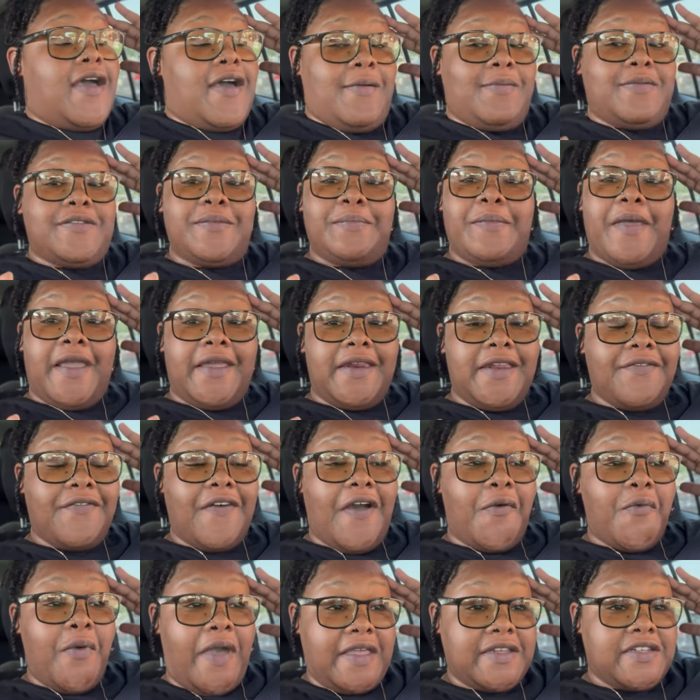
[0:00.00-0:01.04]
I was debating if
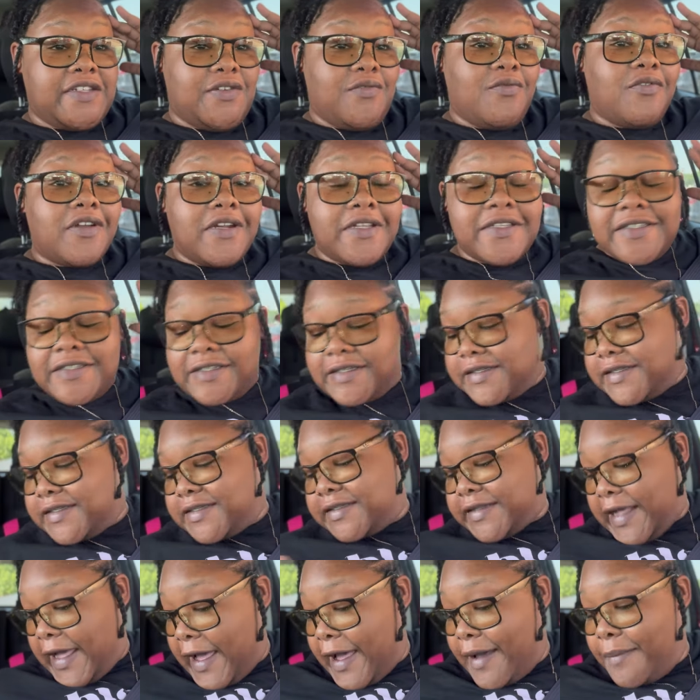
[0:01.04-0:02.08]
I would actually want to
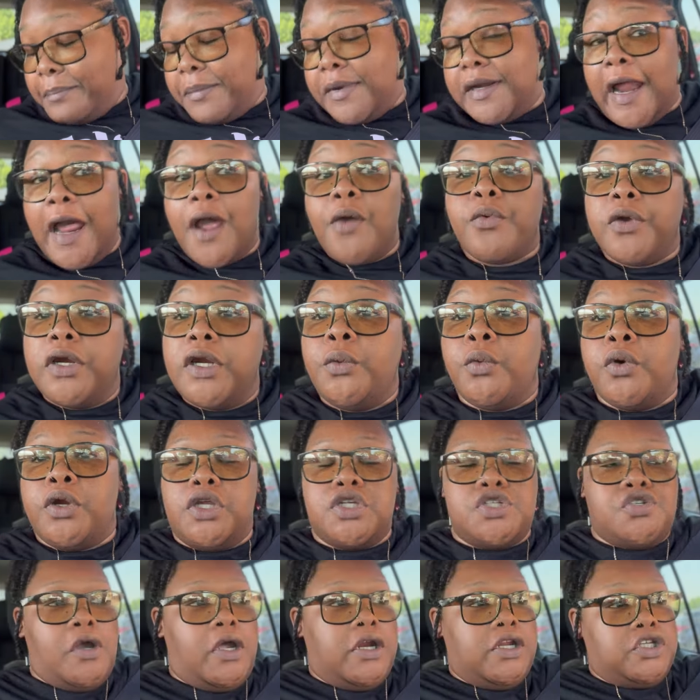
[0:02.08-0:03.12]
stop, but I really want
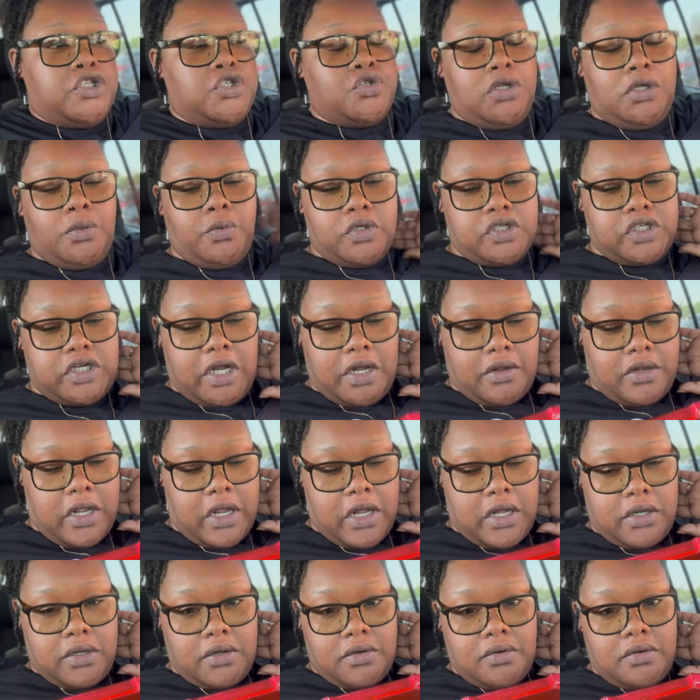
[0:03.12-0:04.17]
to try this drink with y'all,
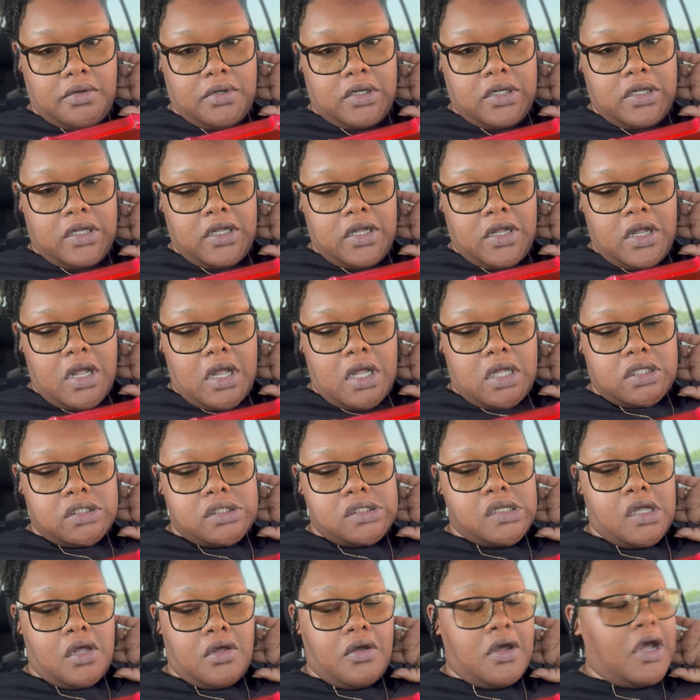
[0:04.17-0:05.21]
y'all.
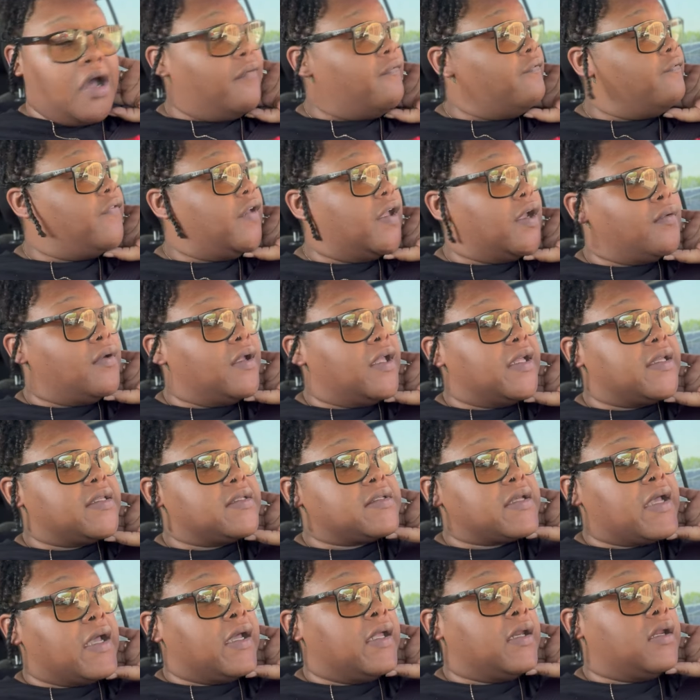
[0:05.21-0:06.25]
So I'm very
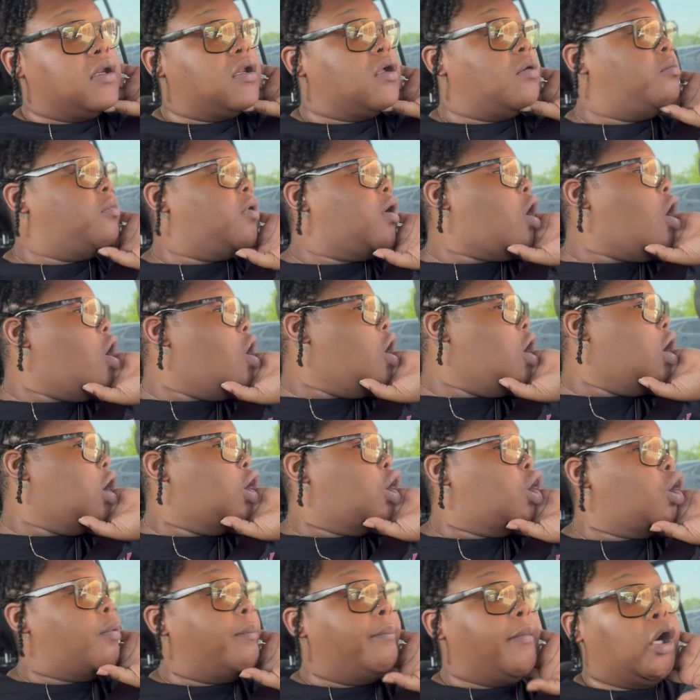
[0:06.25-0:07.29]
excited. I'm car
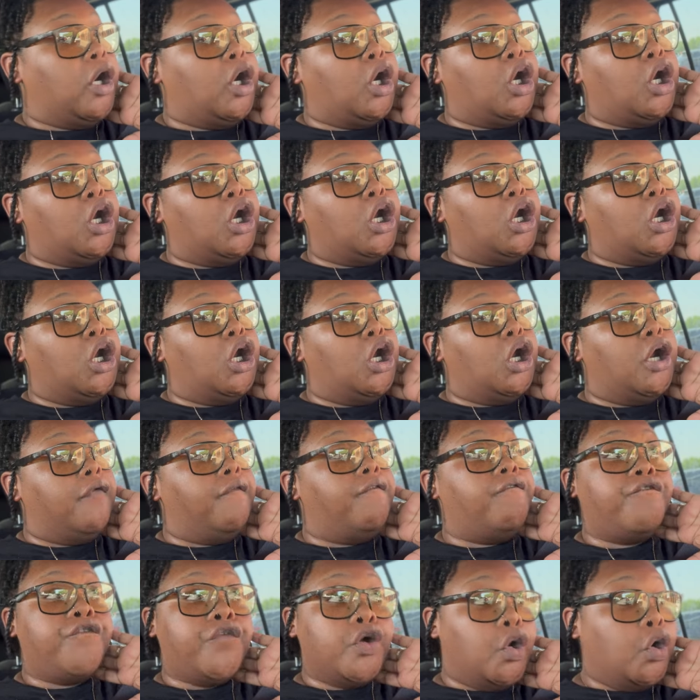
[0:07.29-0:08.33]
number
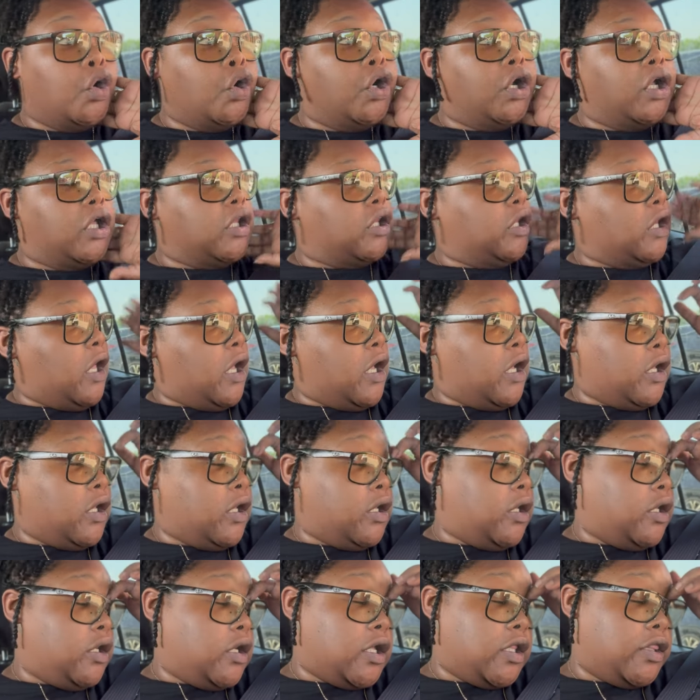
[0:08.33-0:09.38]
four in
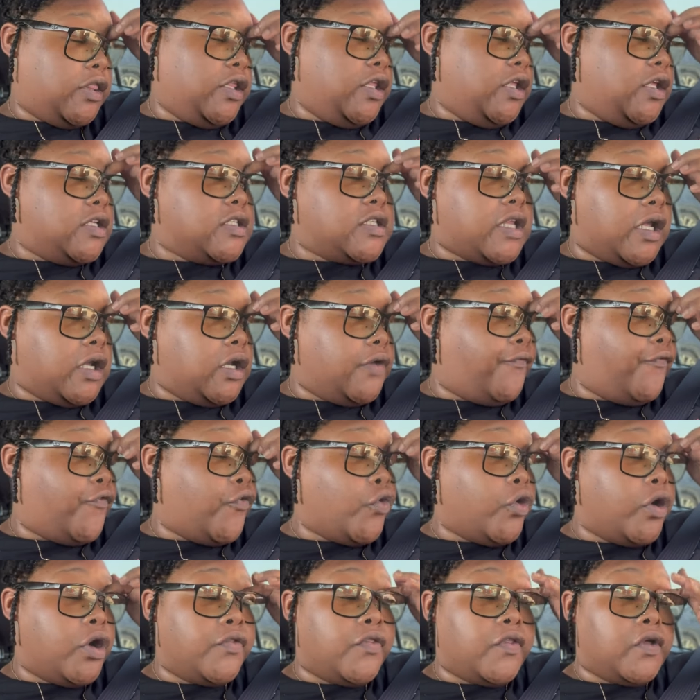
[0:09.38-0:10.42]
line, and I think it's like four
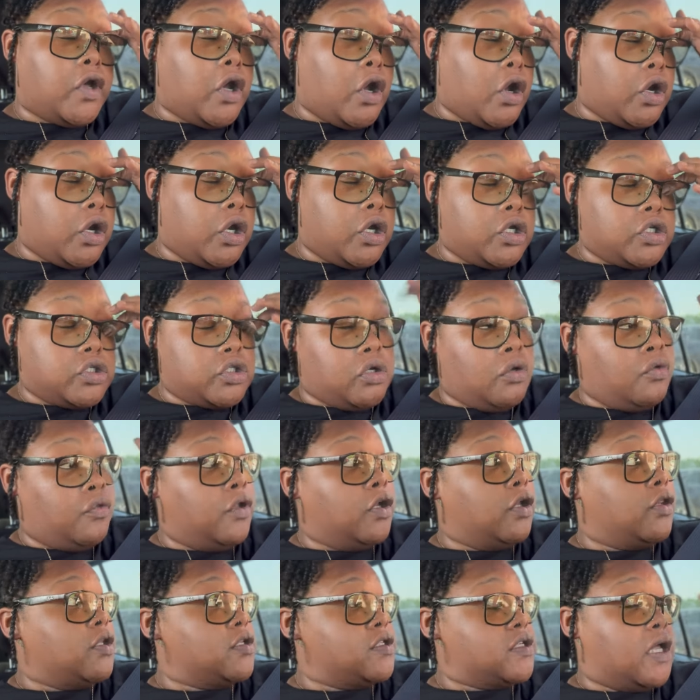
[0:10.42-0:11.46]
four other cars on the
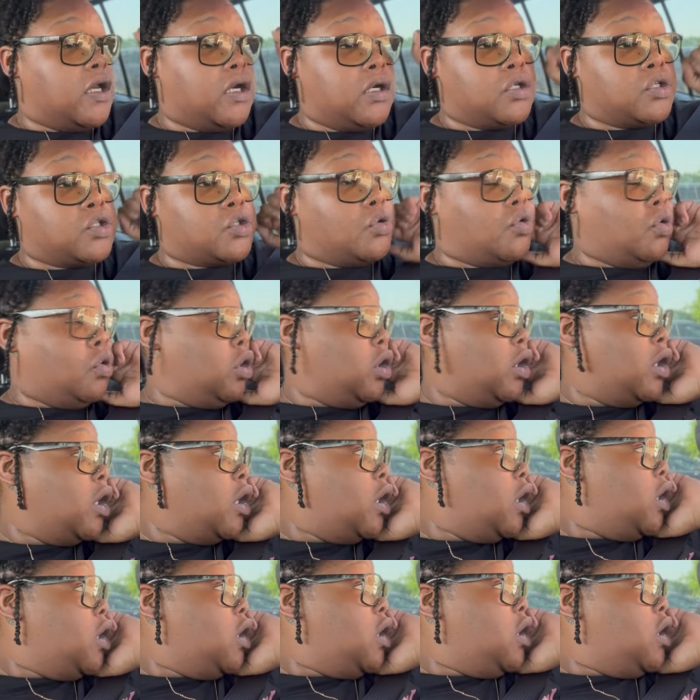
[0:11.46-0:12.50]
other side of the store.
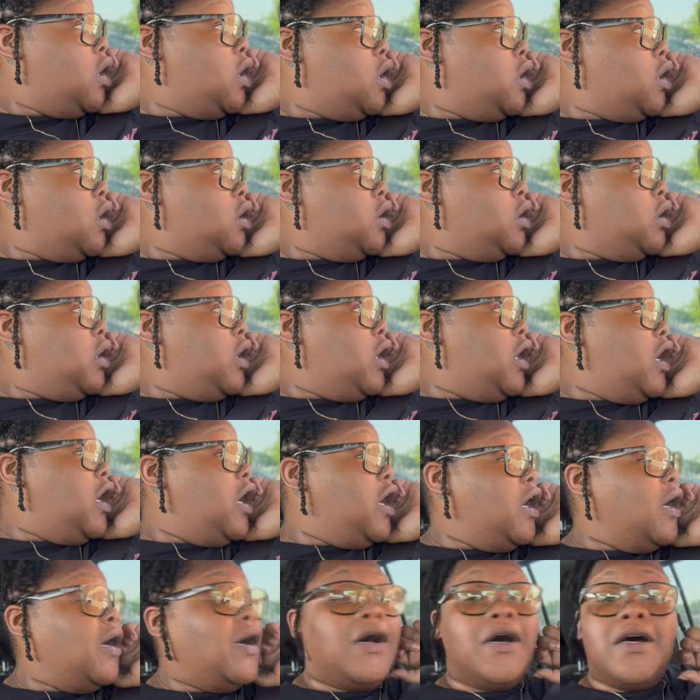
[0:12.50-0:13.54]

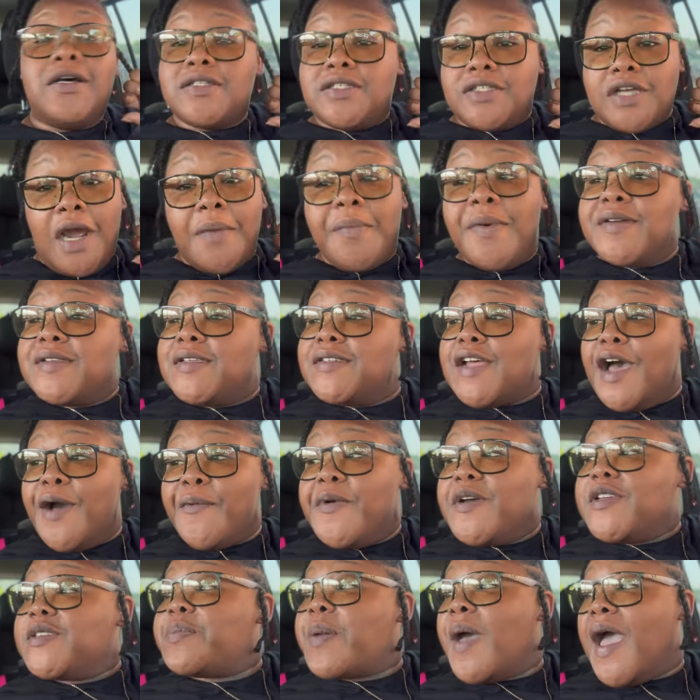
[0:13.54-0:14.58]
Oh, Starbucks is
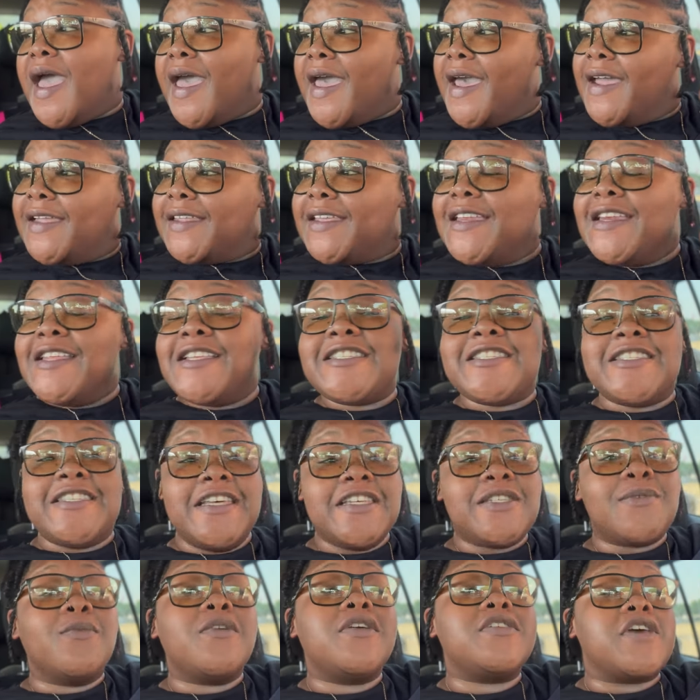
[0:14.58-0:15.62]
always packed, and
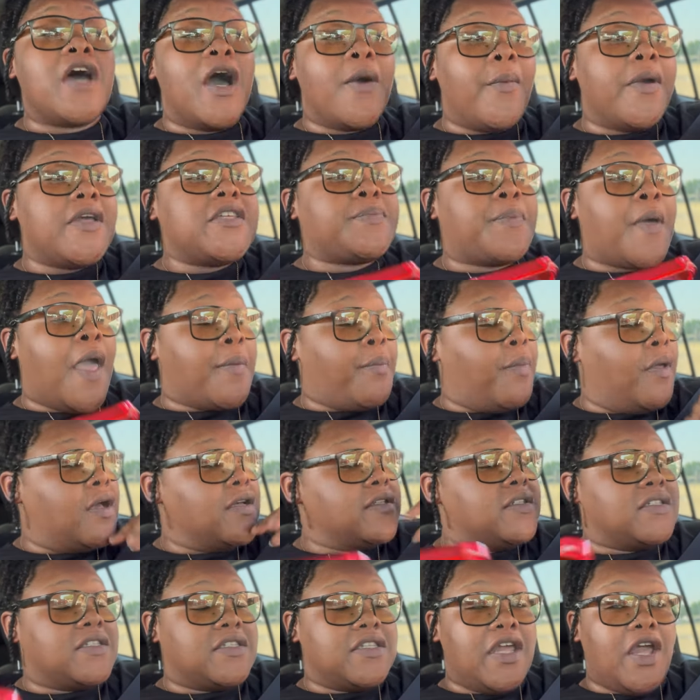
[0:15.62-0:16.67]
this one is always packed
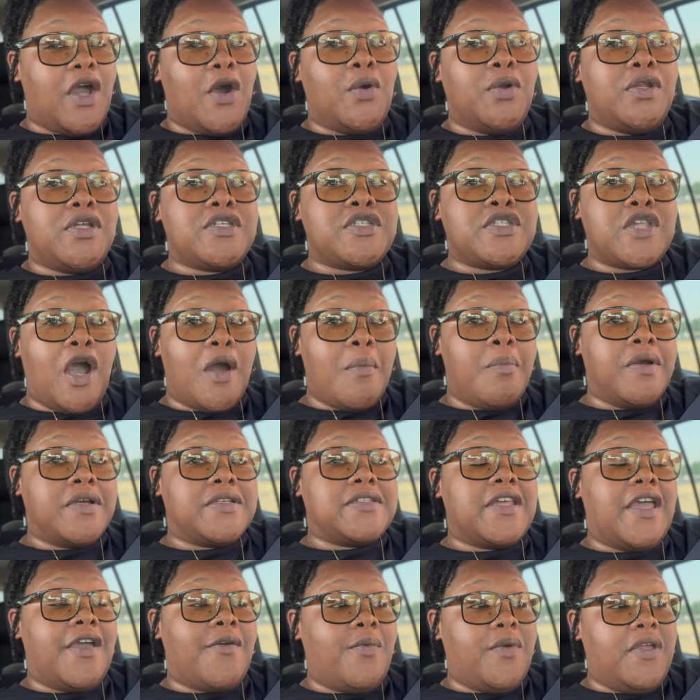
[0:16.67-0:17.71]
because it's the only Starbucks
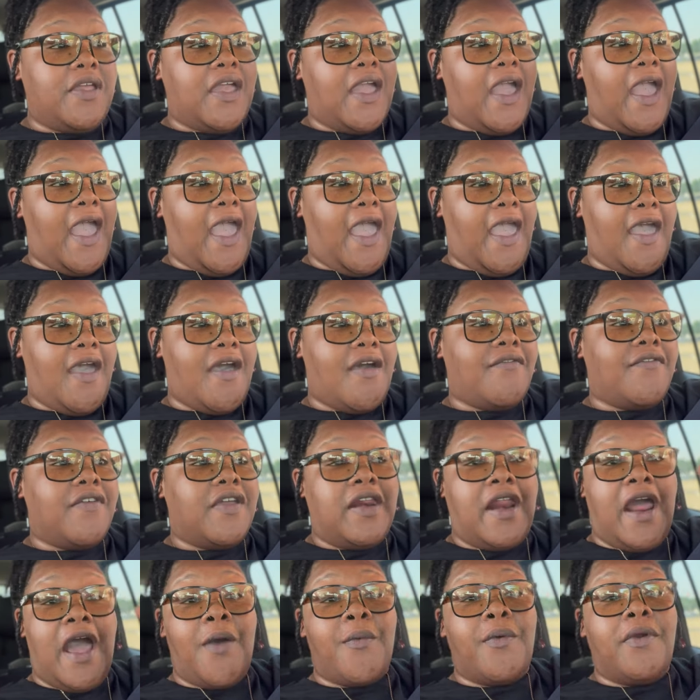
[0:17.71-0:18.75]
that we have
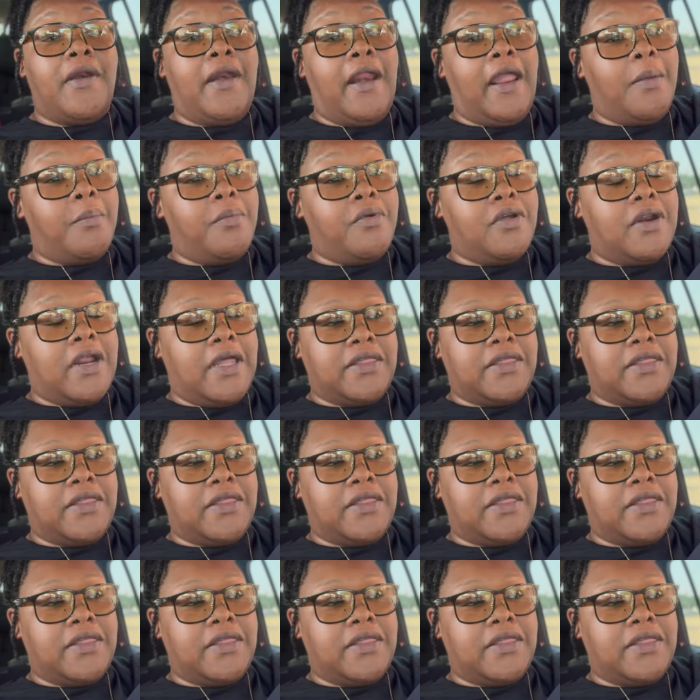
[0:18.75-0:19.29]
in our neighborhood.